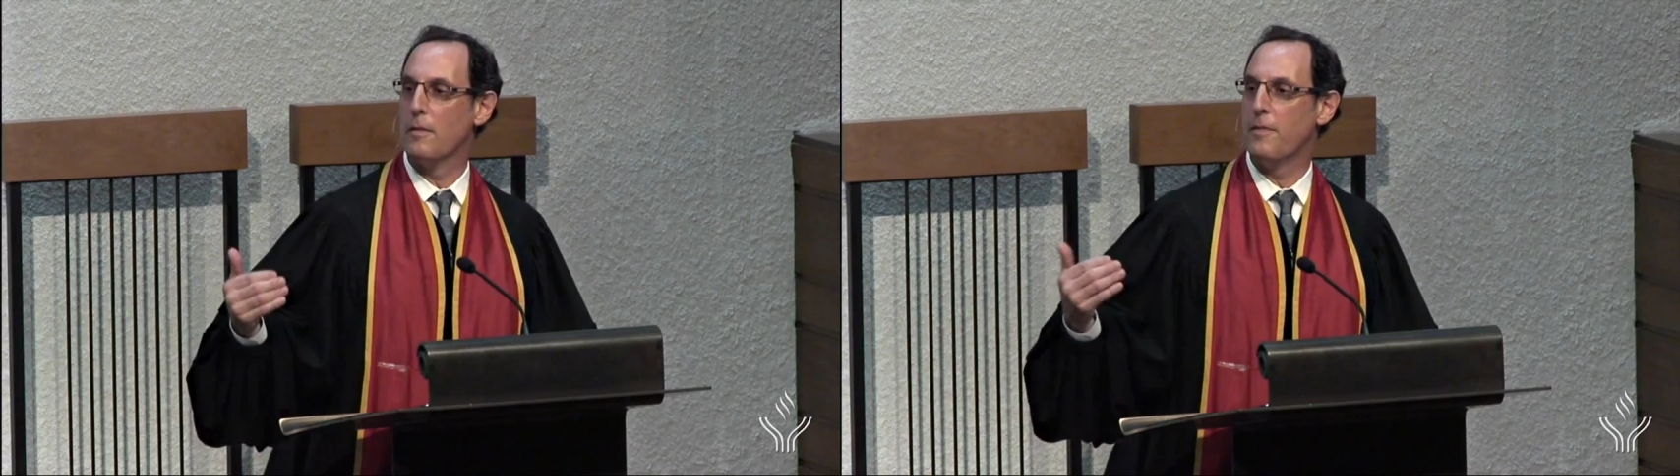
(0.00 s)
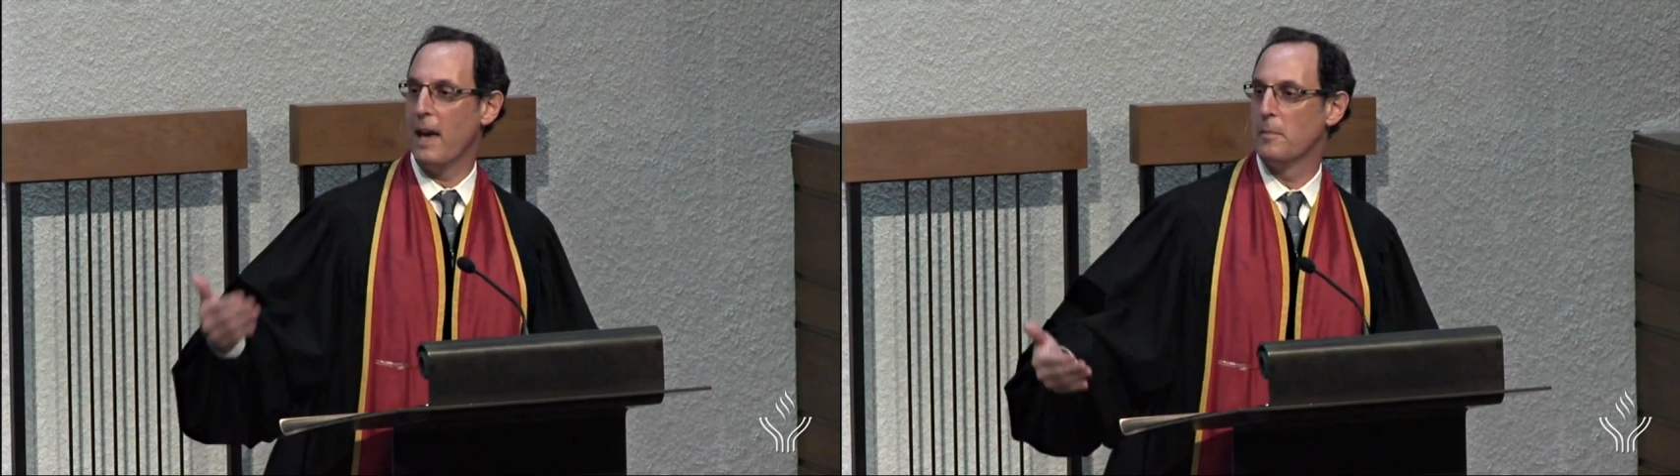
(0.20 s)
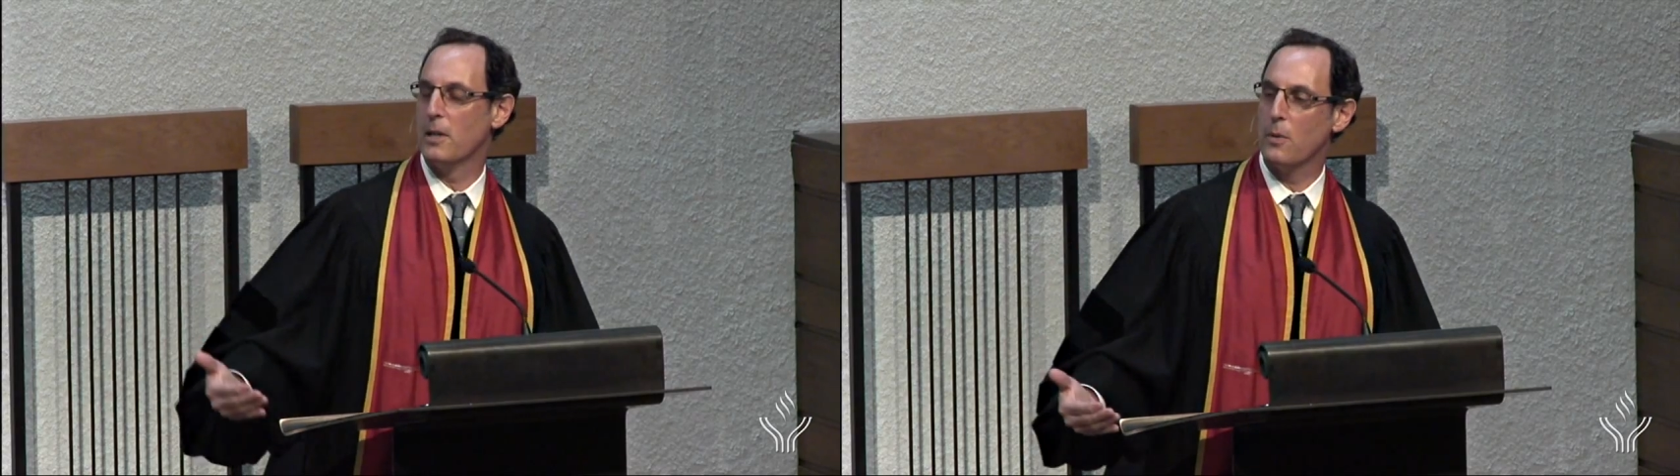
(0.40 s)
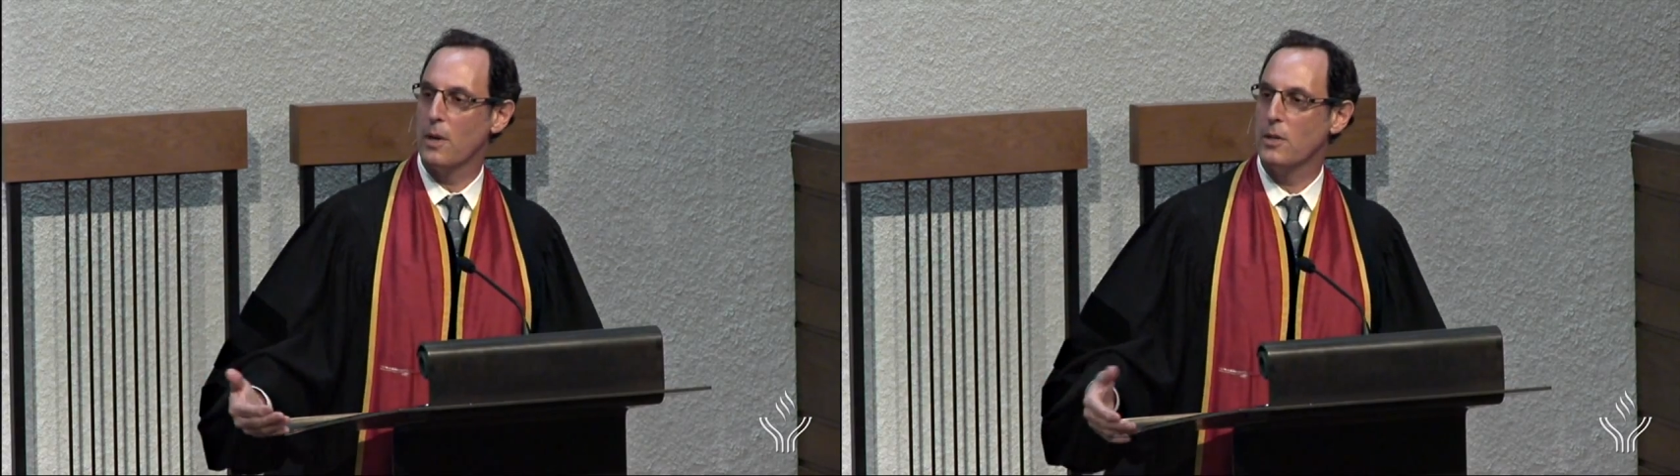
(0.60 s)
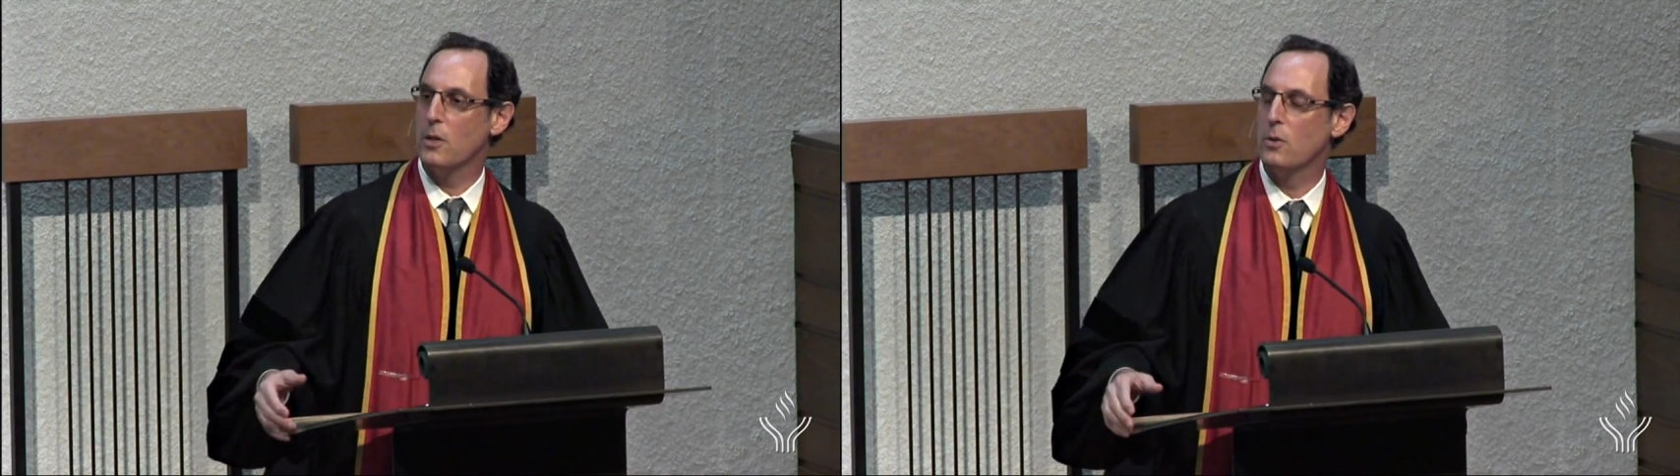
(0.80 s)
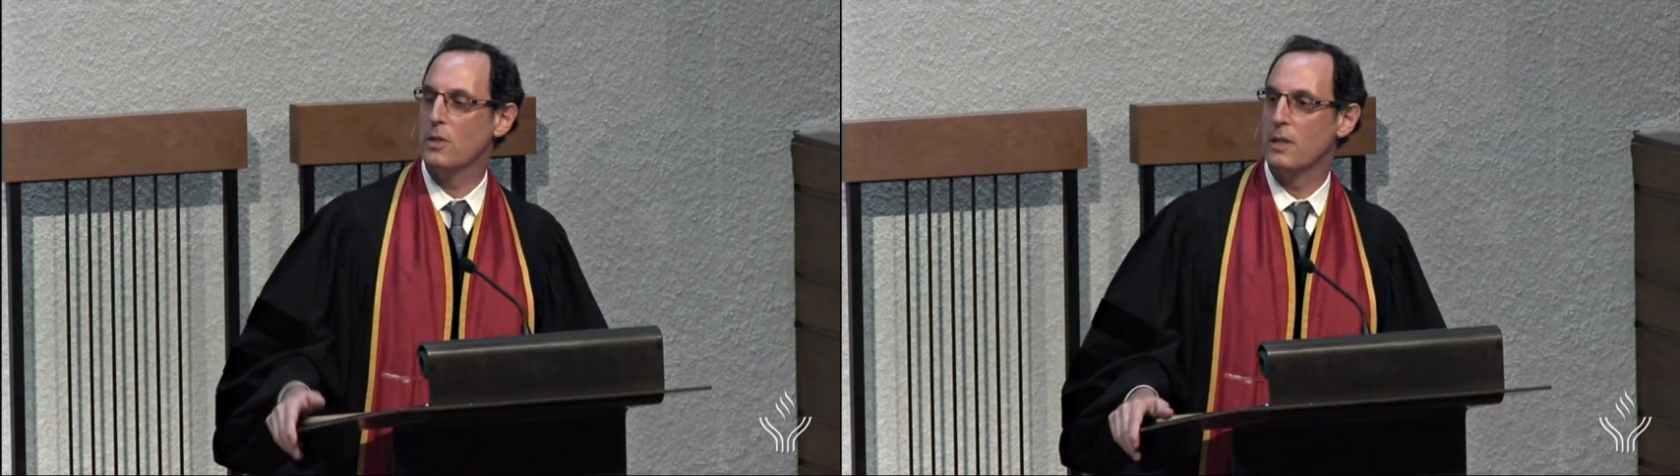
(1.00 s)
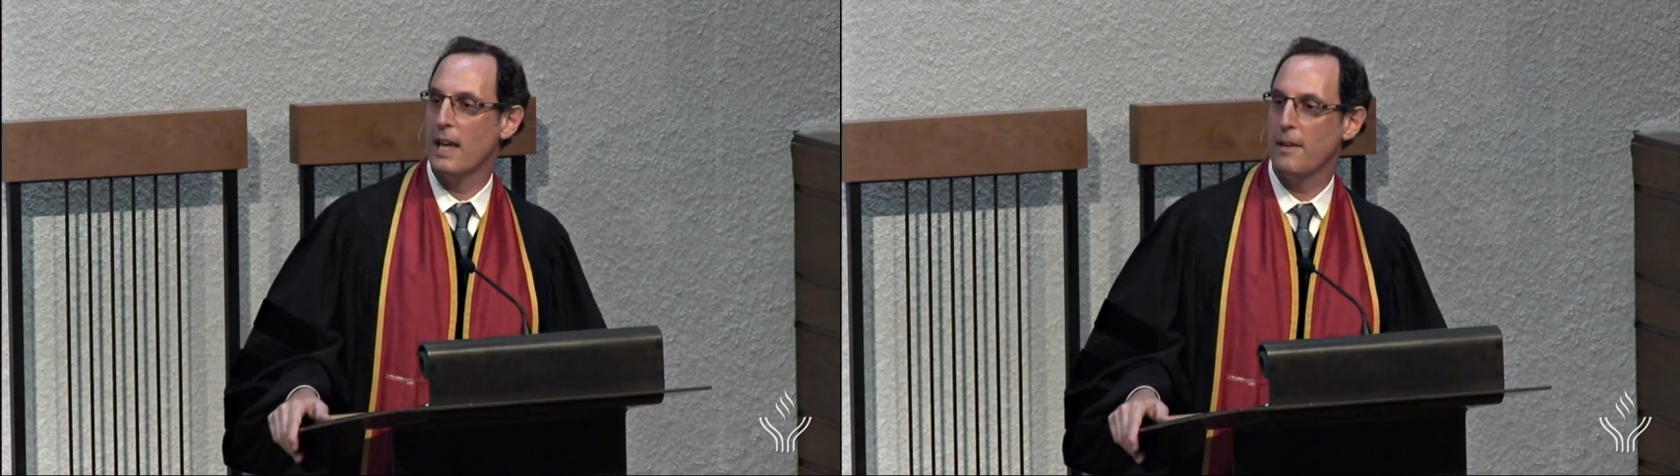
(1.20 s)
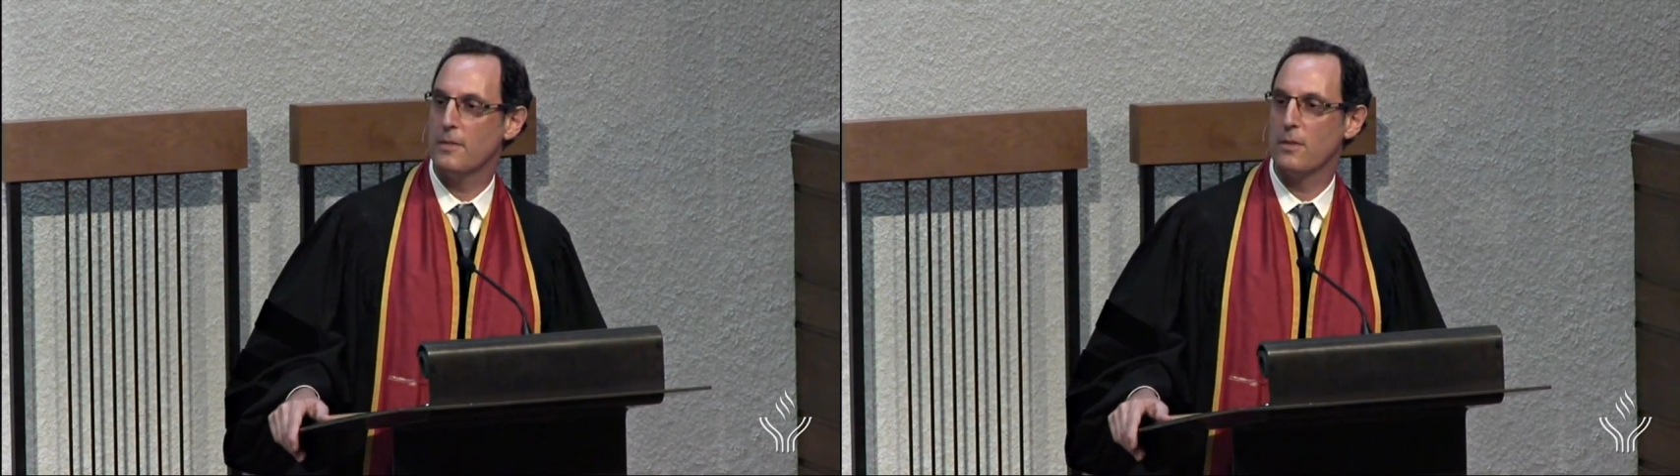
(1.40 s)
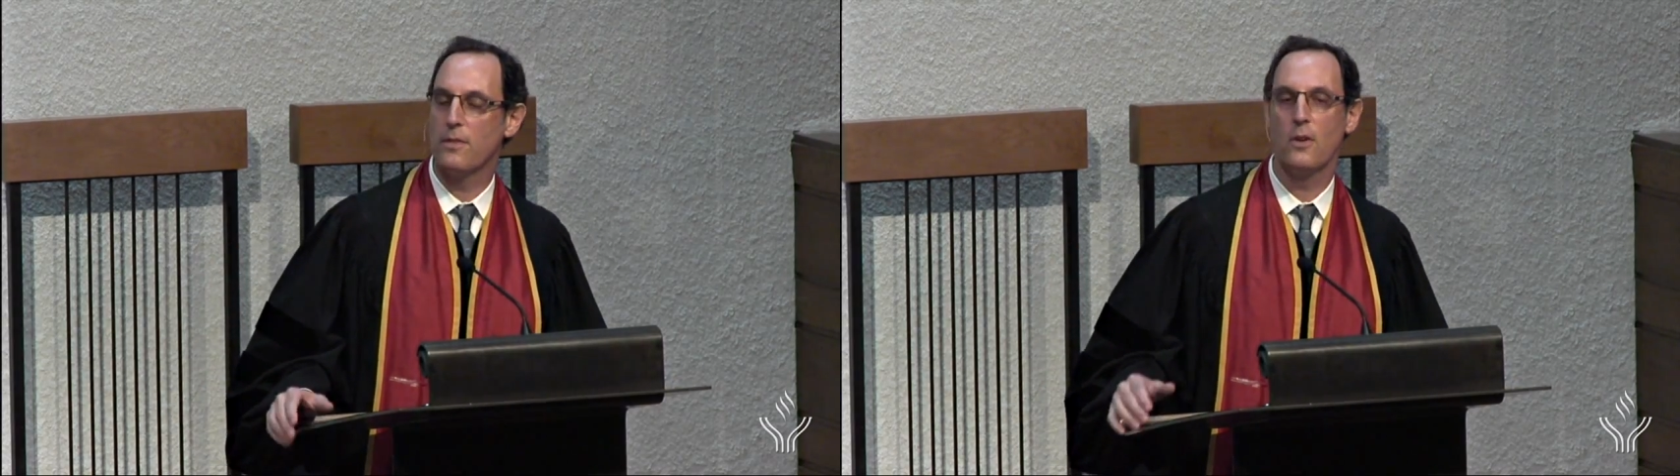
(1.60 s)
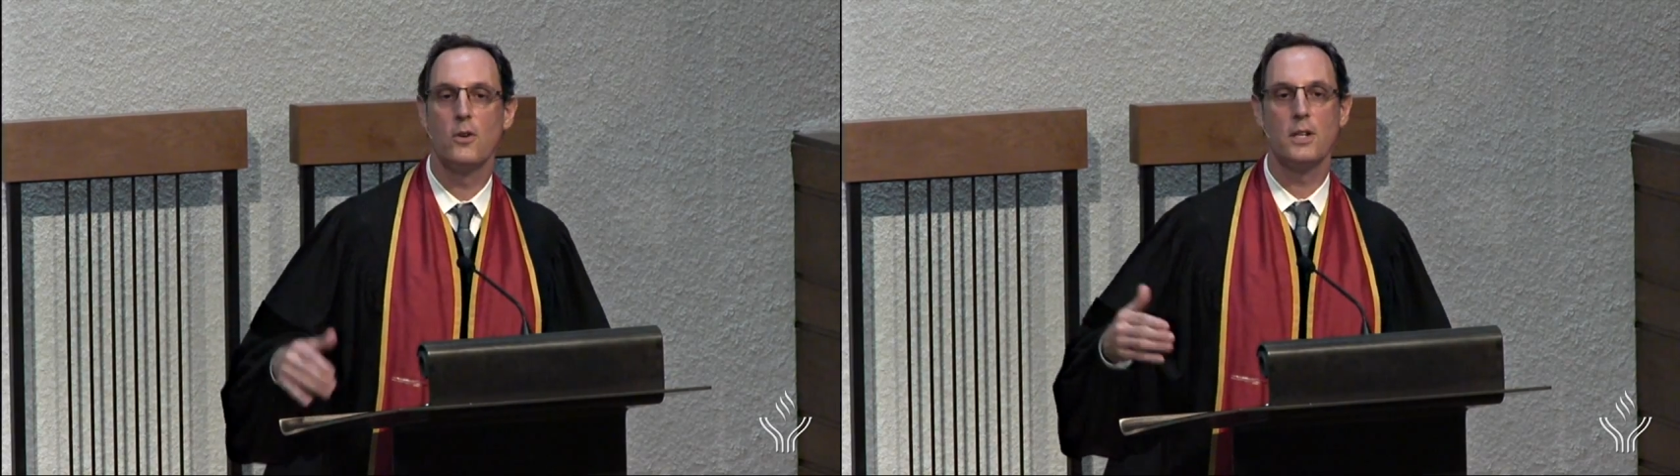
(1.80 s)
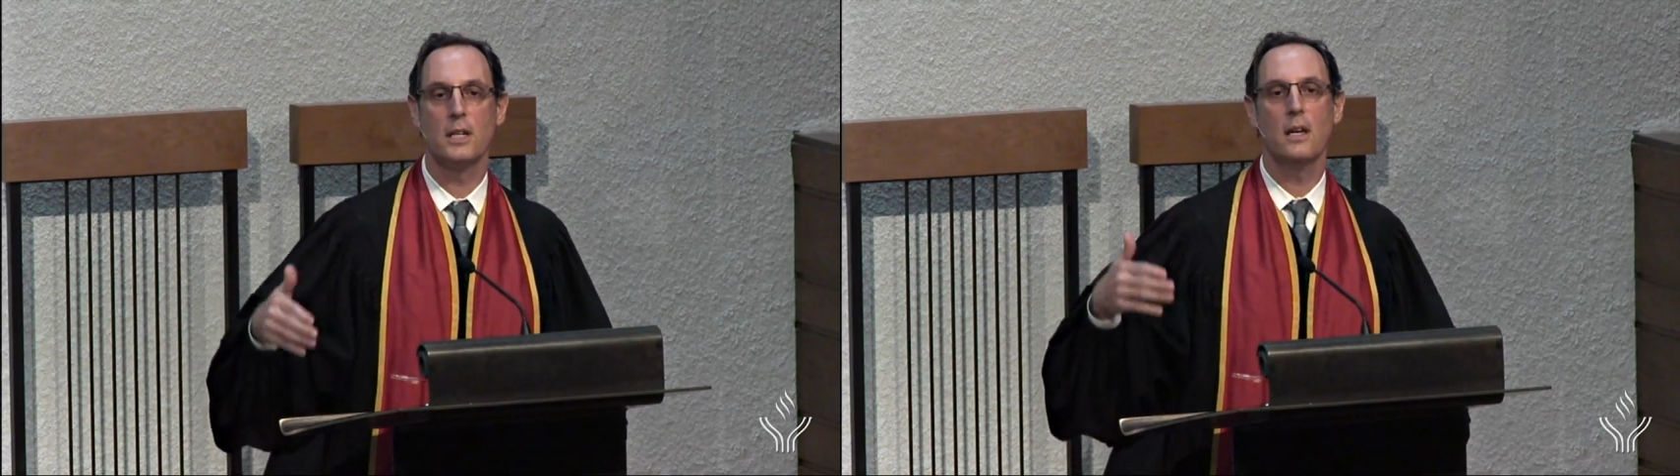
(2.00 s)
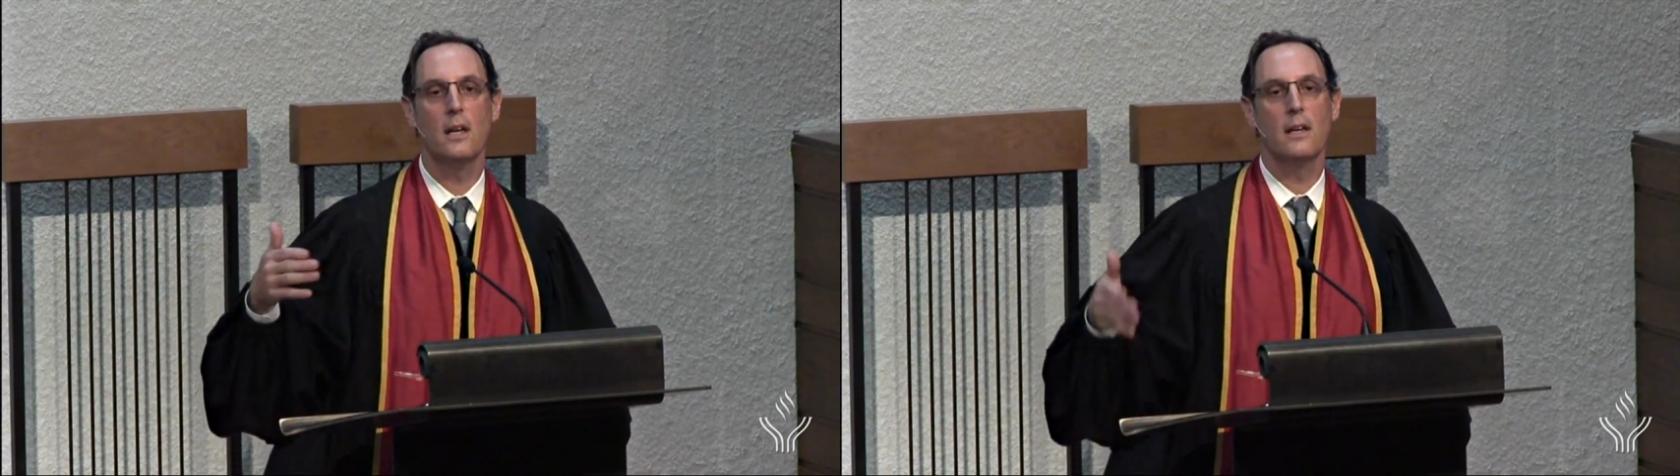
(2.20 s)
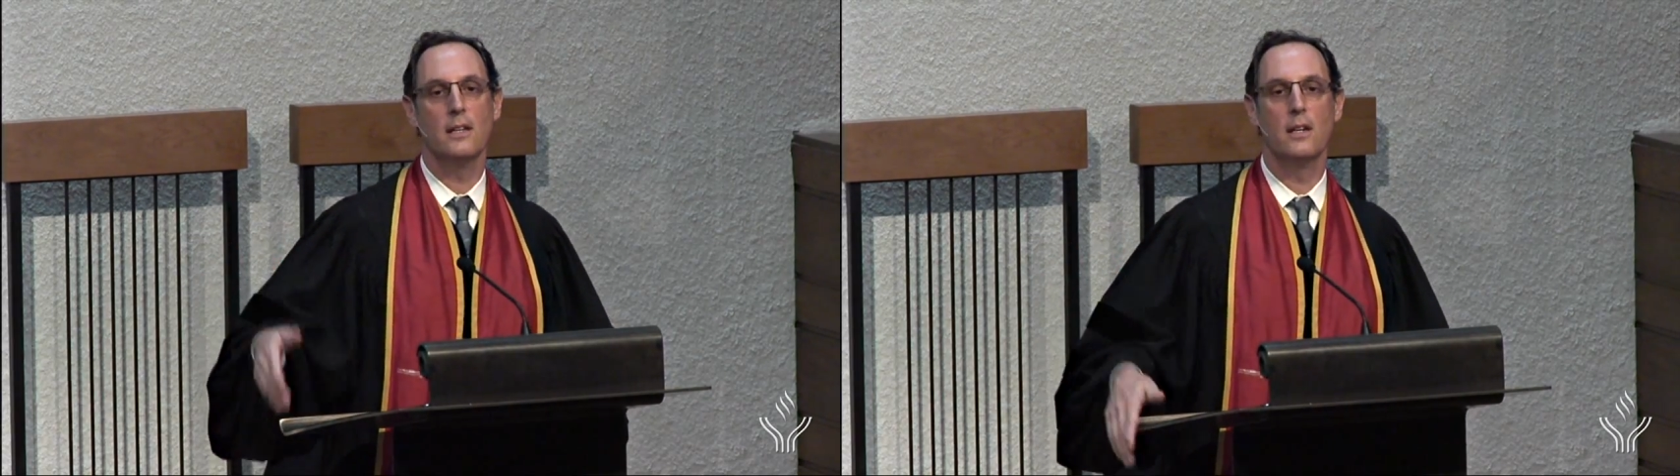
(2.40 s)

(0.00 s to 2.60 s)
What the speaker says: a family reunion after 30